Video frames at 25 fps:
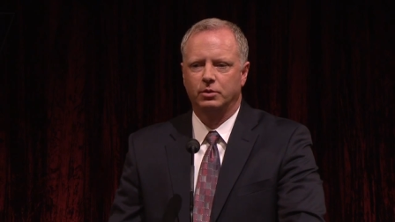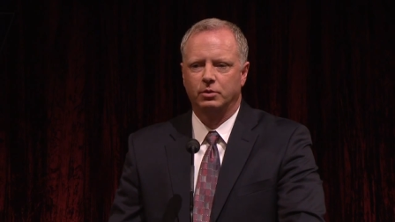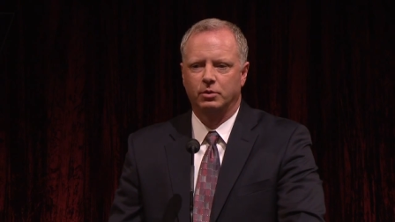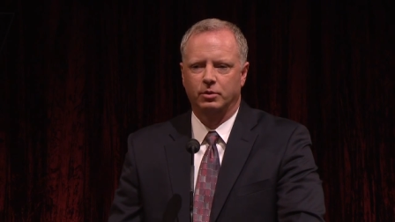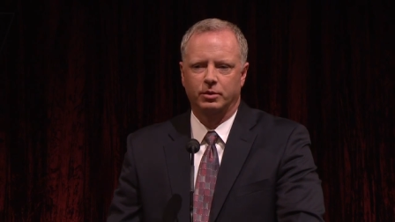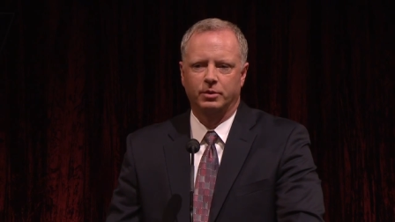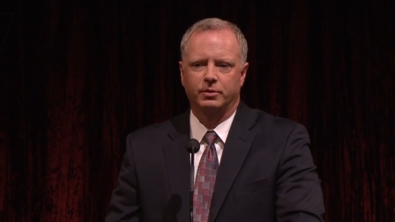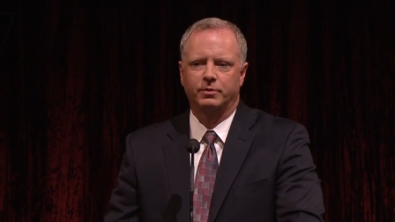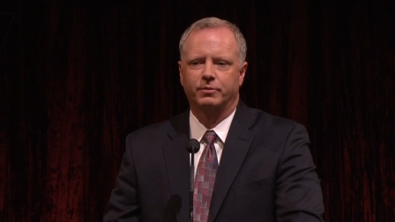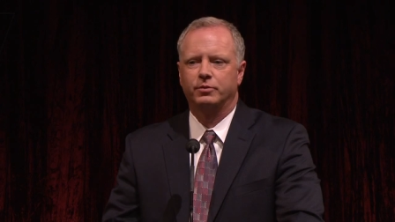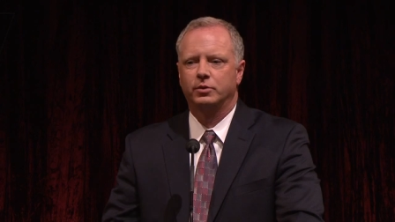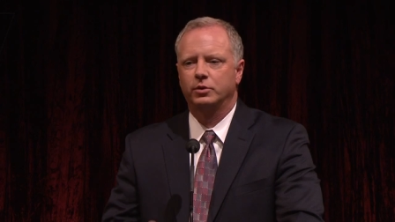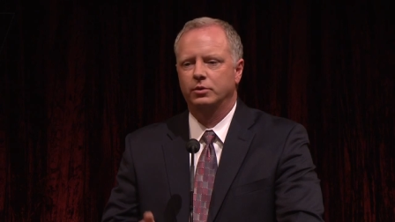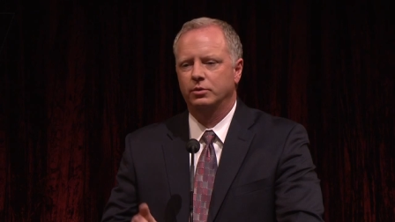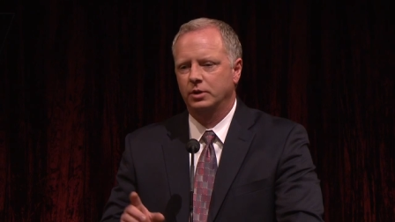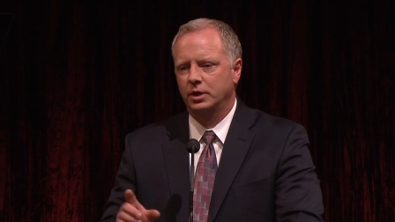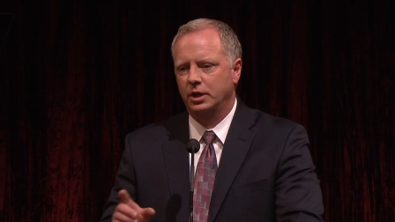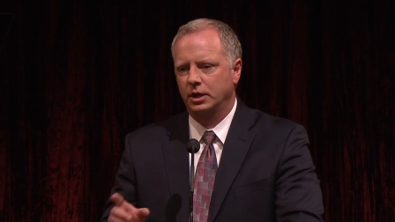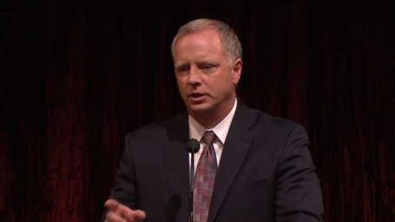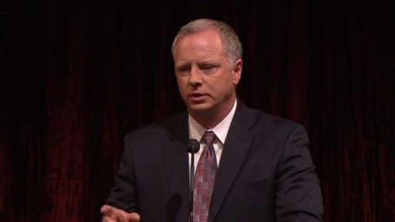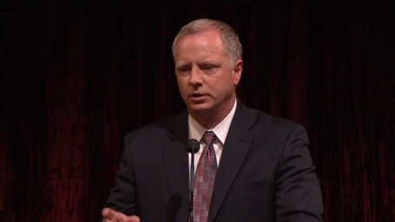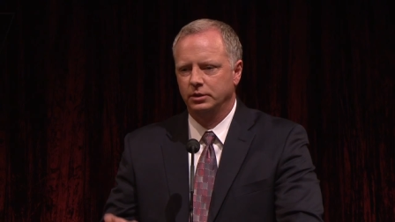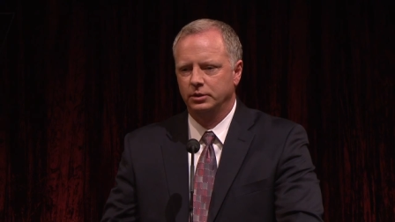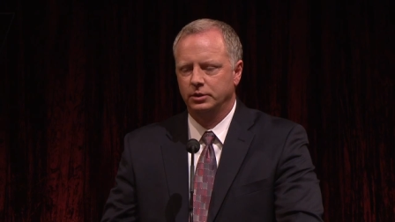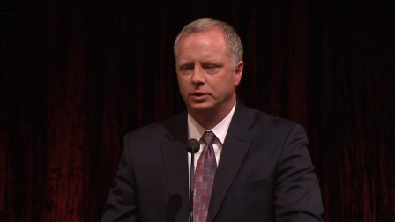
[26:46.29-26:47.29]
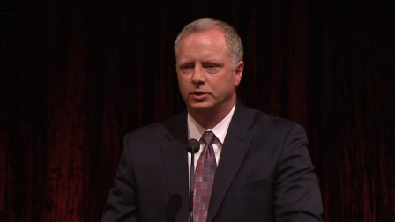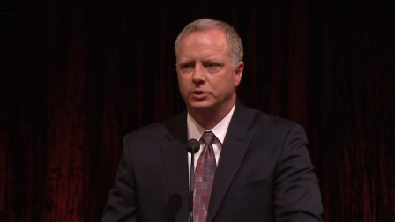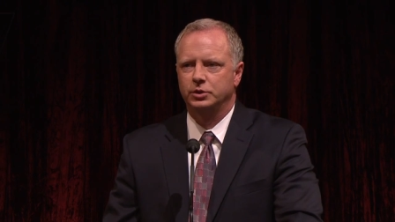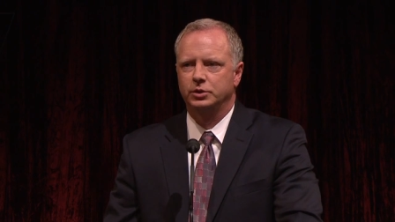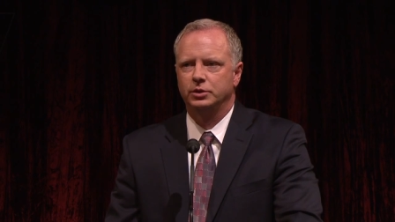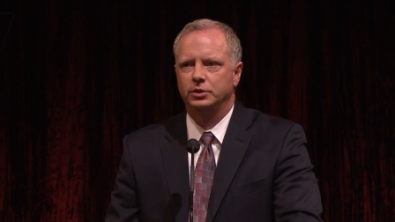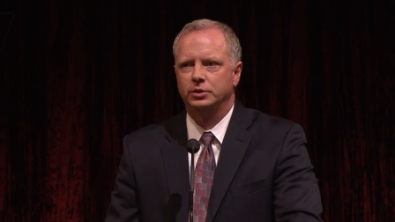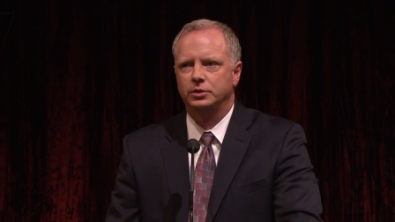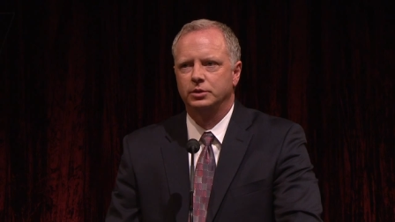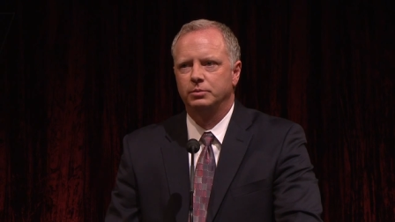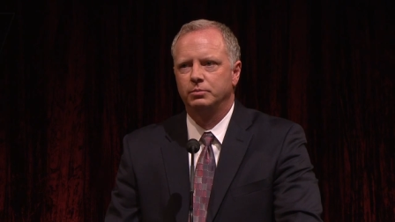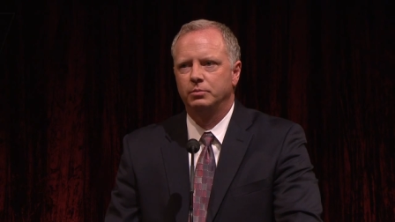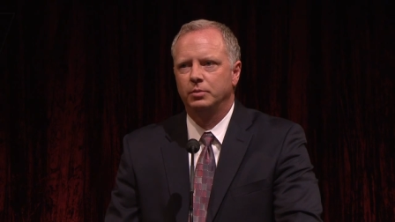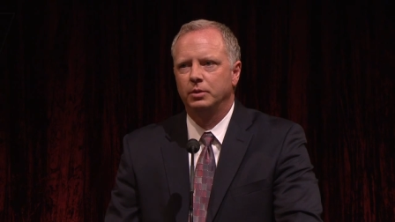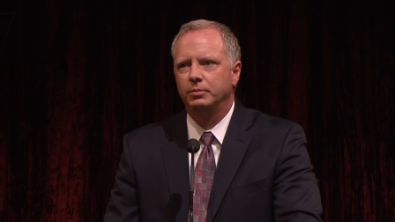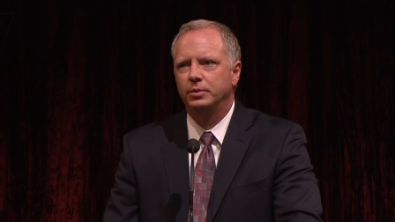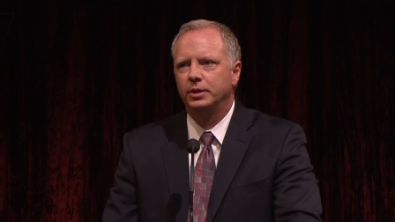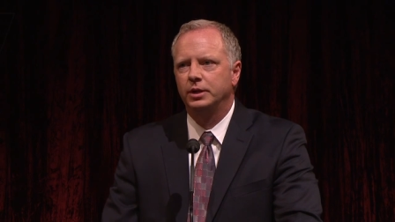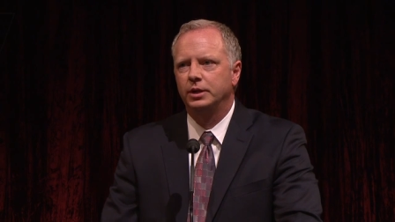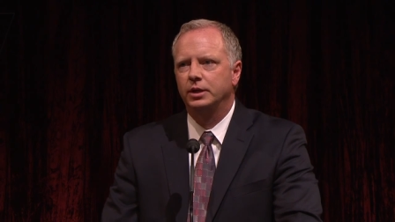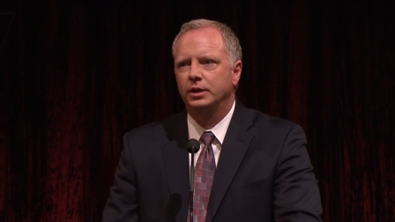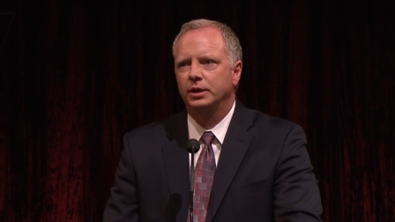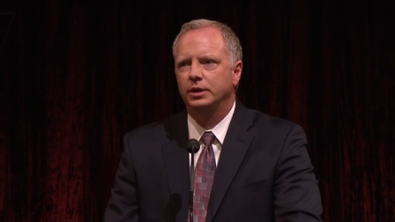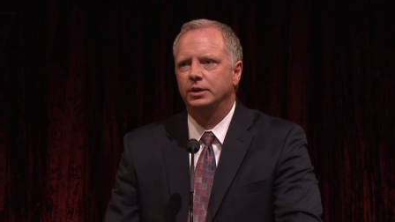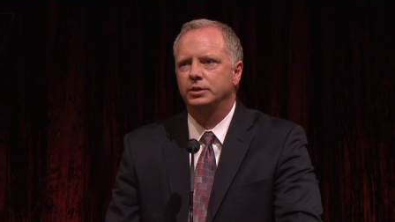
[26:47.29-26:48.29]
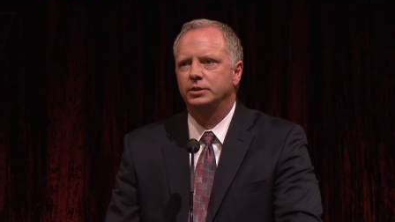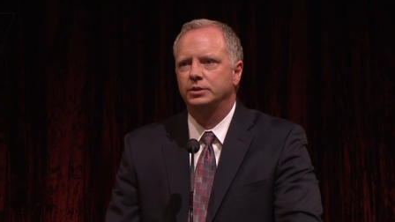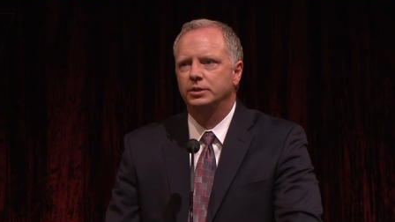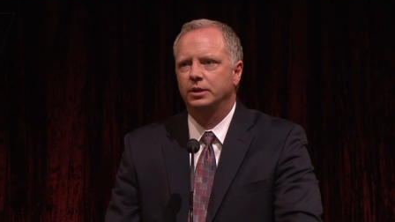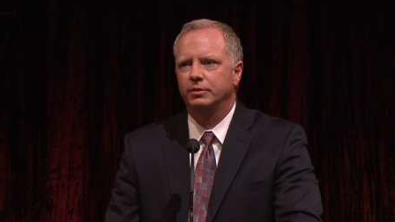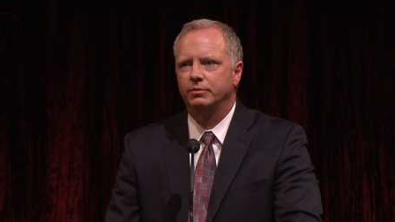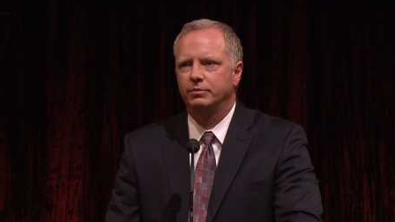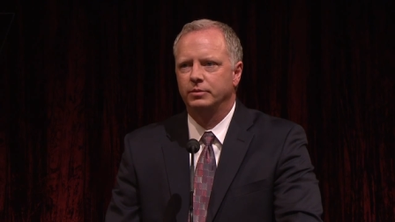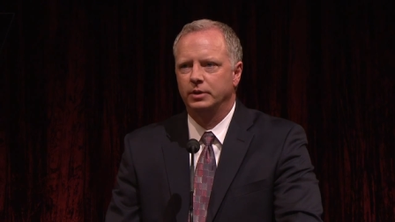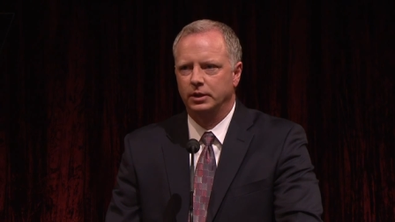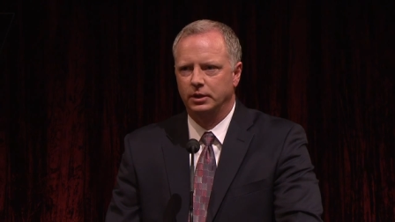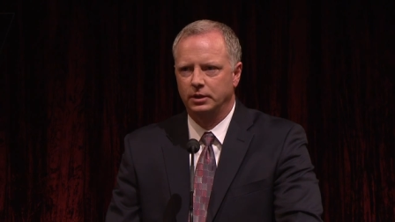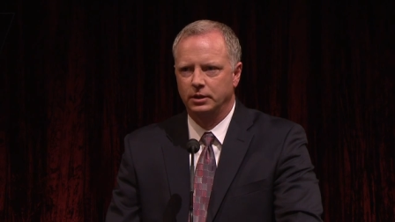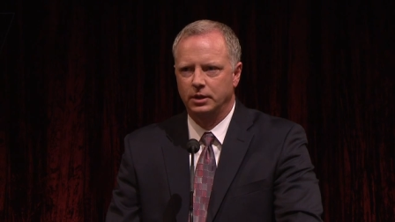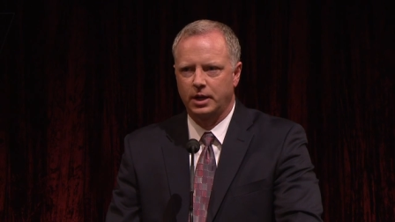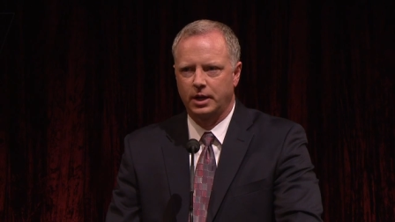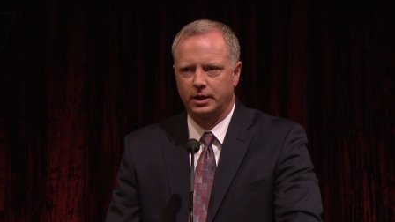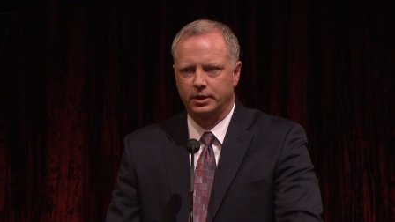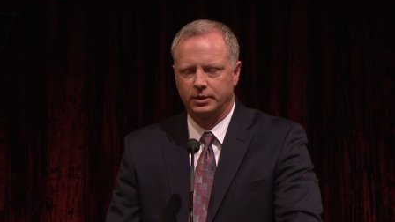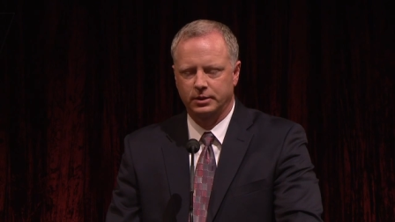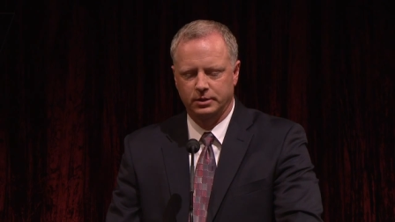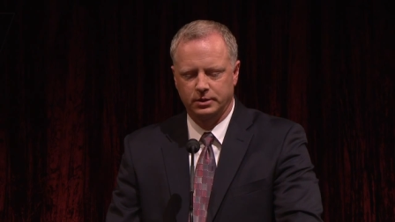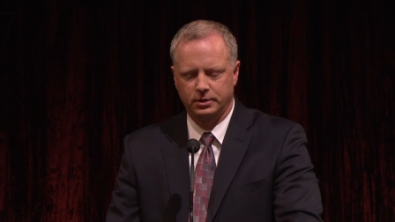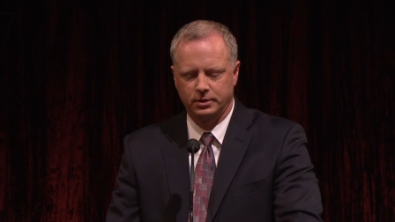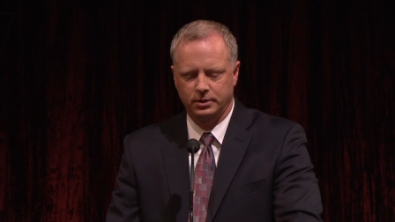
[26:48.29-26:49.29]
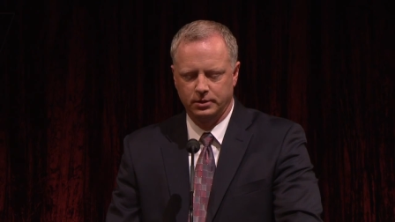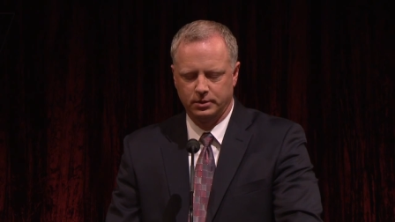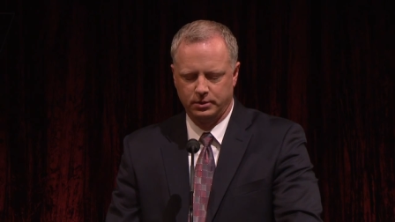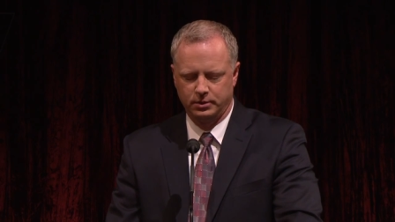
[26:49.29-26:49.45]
or the fruit not delicious, but because of neglect